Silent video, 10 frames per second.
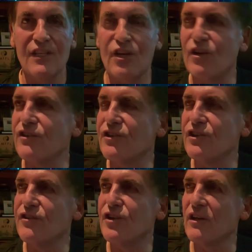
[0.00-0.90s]
You know,
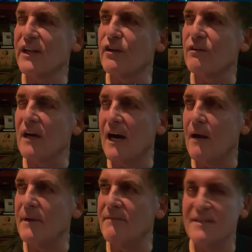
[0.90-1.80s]
their little
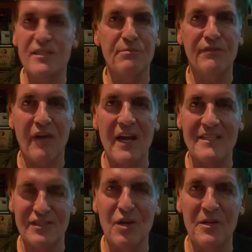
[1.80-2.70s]
um, invisible
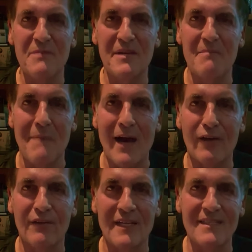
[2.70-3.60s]
friend is going to be a
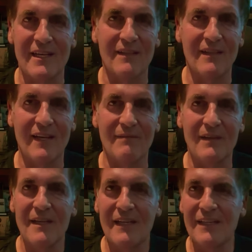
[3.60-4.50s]
model that's in a, a
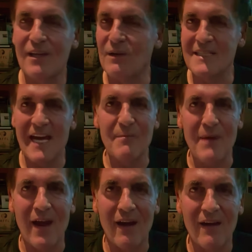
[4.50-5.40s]
you know, a teddy
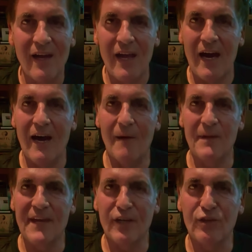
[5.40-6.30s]
bear um,
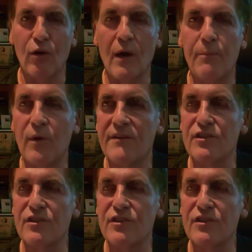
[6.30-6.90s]
that they grow up with.